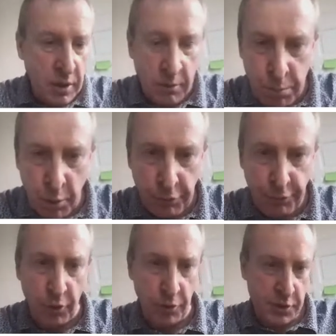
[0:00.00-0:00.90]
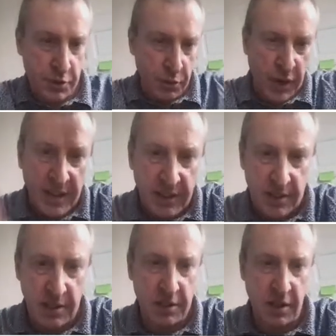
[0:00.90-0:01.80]
brute force. Write the
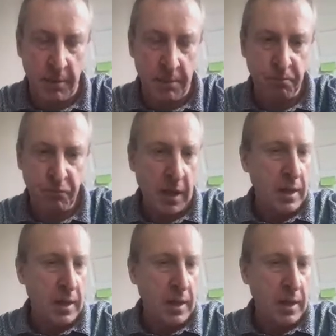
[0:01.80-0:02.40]
system,